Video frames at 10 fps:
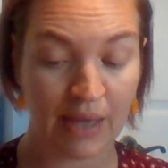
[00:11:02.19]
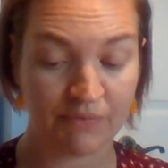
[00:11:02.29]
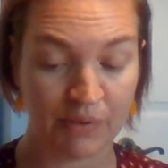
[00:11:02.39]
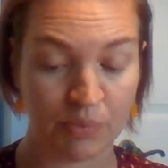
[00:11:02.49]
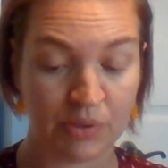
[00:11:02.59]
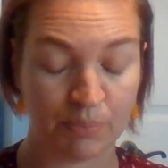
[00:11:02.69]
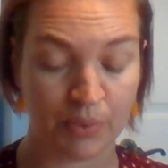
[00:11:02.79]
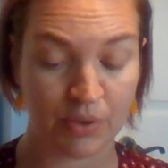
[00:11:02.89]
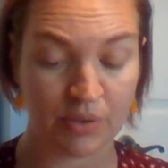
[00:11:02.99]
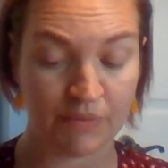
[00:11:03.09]
heavy with the
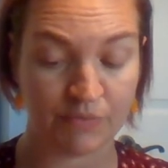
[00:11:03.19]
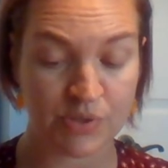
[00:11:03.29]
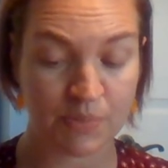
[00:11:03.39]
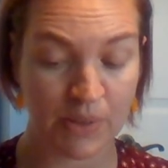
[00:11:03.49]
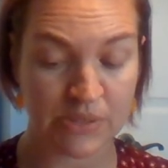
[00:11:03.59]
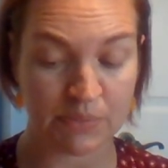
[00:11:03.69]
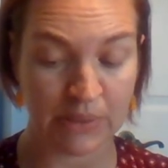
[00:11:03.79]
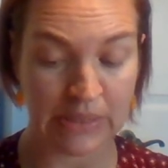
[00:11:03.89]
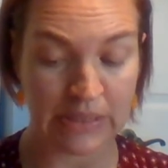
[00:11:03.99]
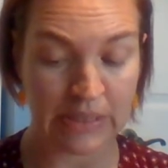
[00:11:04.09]
burden of
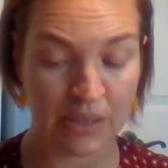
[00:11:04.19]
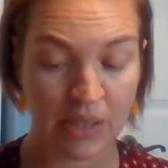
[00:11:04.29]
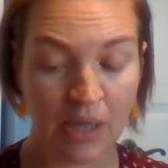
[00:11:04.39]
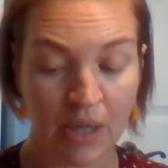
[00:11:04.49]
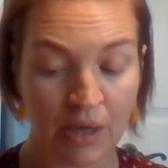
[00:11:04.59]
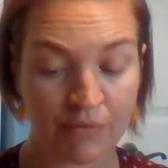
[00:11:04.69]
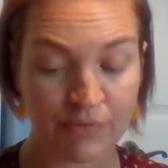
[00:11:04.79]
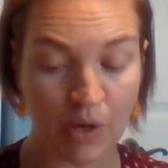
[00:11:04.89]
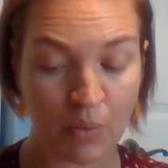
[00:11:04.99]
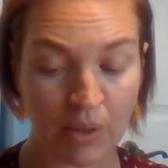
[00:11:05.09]
responsibility, of
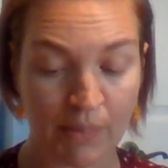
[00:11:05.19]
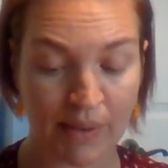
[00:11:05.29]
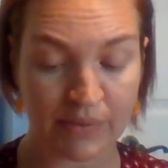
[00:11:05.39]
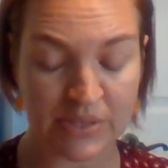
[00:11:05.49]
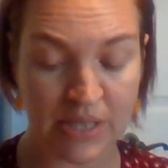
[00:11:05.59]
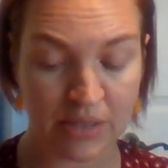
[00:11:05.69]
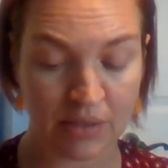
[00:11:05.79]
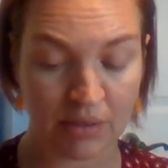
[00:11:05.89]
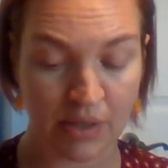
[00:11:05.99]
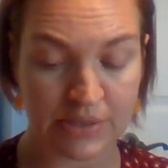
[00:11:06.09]
knowing about this hidden
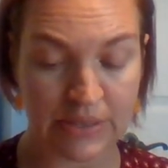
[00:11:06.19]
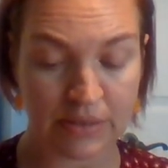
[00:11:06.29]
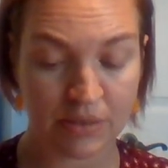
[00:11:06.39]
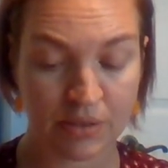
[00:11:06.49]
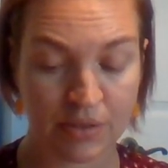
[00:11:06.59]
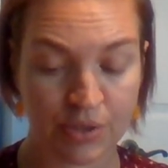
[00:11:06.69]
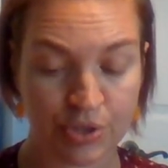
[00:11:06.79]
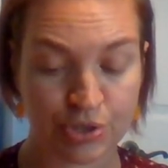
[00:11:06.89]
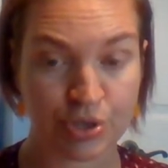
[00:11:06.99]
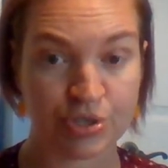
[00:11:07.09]
closet.
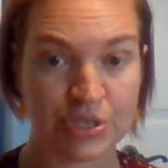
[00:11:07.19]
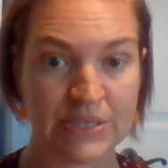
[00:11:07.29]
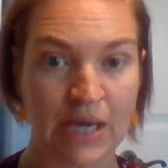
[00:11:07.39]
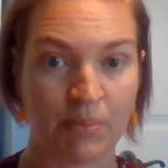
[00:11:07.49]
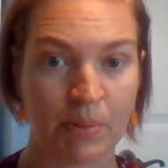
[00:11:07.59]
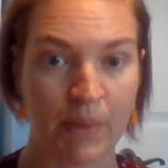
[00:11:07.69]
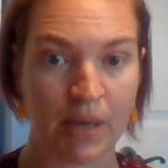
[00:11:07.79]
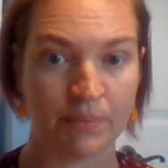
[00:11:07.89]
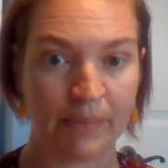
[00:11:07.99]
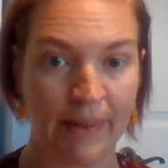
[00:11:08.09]
Should she tell Mama
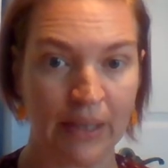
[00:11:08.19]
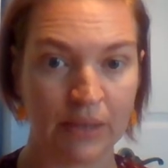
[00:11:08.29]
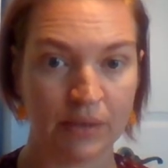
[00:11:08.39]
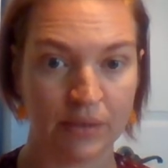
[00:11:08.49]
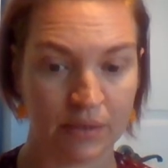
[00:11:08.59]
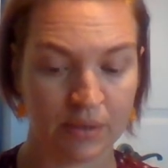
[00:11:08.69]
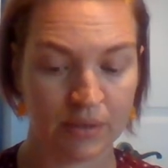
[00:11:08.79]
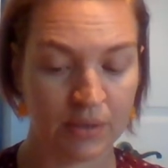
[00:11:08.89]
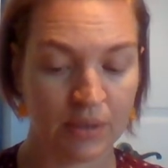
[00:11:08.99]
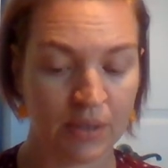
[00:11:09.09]
and Papa?
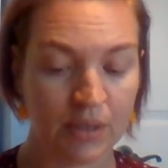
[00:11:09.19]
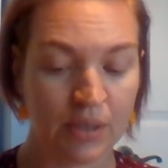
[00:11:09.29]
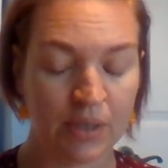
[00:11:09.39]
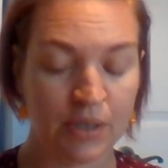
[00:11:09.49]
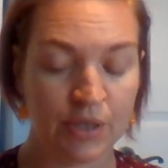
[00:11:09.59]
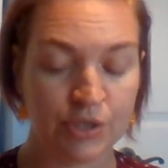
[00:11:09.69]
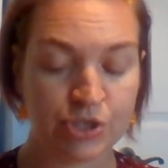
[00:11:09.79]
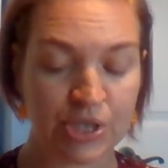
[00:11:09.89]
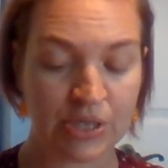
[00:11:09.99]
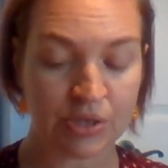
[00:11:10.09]

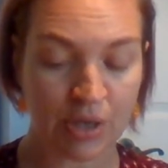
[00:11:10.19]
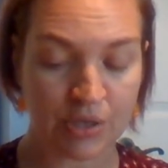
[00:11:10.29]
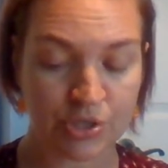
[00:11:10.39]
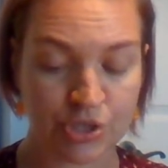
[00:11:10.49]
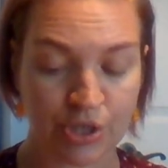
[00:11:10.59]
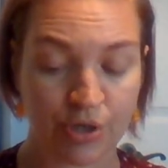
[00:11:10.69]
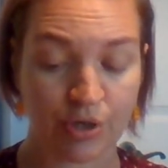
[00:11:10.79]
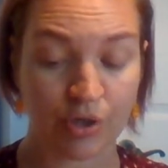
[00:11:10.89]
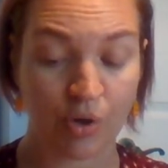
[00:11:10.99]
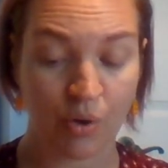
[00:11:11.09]
She thought she
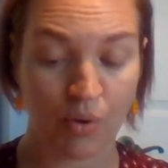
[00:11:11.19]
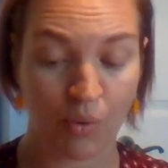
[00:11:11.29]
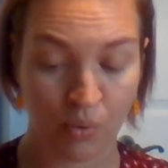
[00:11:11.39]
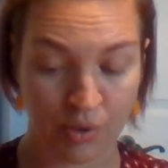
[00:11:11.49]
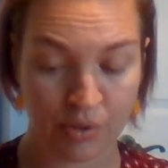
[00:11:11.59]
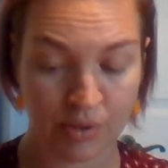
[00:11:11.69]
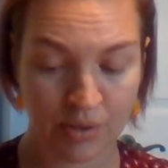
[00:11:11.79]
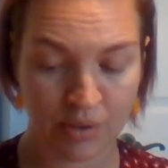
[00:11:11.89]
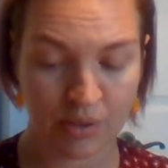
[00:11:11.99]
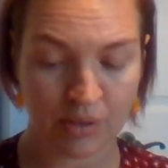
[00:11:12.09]
heard a chord,
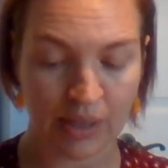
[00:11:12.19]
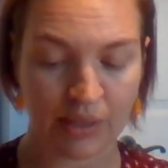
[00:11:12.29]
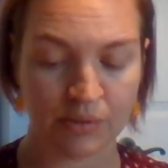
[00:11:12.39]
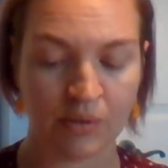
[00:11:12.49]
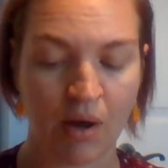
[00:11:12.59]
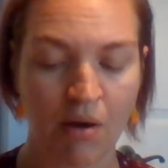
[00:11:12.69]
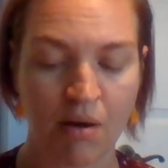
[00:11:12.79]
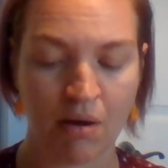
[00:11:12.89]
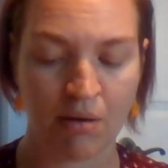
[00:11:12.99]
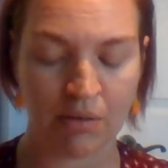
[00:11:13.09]
like a
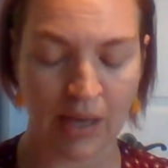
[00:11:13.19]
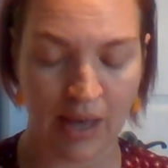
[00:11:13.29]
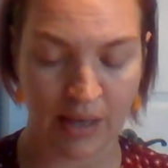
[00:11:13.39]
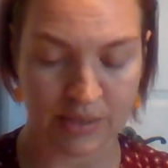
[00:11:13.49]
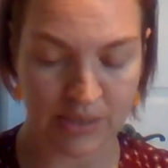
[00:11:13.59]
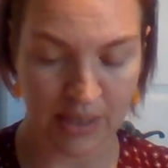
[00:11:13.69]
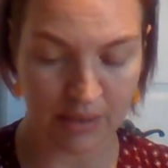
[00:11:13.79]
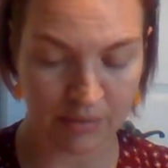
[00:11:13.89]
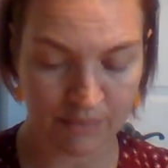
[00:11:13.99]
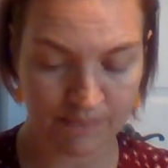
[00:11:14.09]
long exhale.